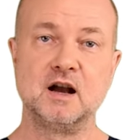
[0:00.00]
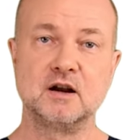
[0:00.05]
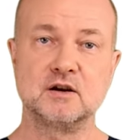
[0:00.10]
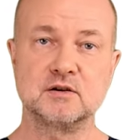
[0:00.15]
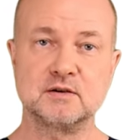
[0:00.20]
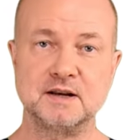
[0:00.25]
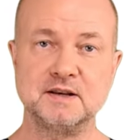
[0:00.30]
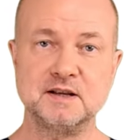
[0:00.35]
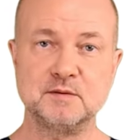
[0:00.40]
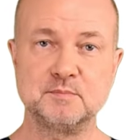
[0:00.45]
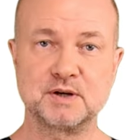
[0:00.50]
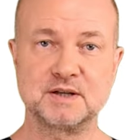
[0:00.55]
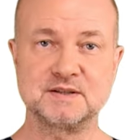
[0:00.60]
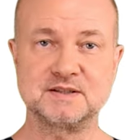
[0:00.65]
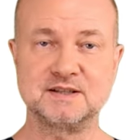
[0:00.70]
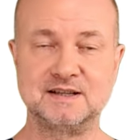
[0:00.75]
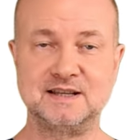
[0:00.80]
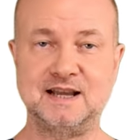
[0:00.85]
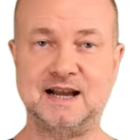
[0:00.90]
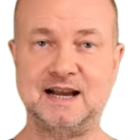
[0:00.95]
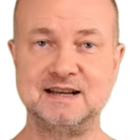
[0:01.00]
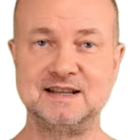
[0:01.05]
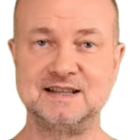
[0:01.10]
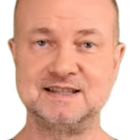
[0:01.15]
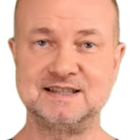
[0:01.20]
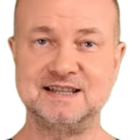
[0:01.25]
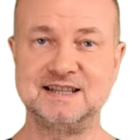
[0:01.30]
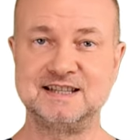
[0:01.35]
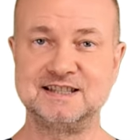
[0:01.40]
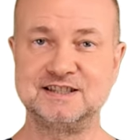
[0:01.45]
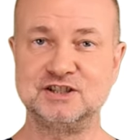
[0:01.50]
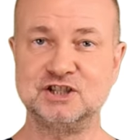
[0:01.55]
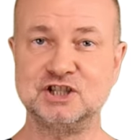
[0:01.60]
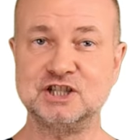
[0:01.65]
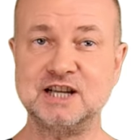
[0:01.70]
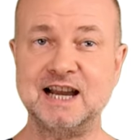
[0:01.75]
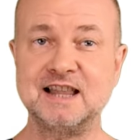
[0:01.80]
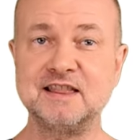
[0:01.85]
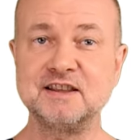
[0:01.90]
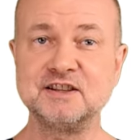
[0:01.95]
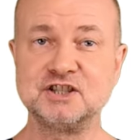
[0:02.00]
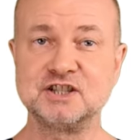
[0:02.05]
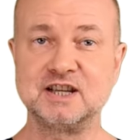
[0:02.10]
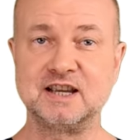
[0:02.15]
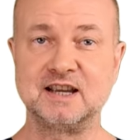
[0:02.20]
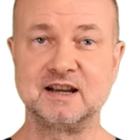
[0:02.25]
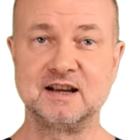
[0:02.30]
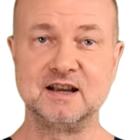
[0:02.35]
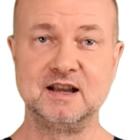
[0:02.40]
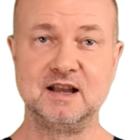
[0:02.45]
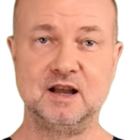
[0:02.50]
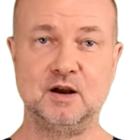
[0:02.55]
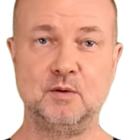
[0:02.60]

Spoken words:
Chronic prostatitis is challenging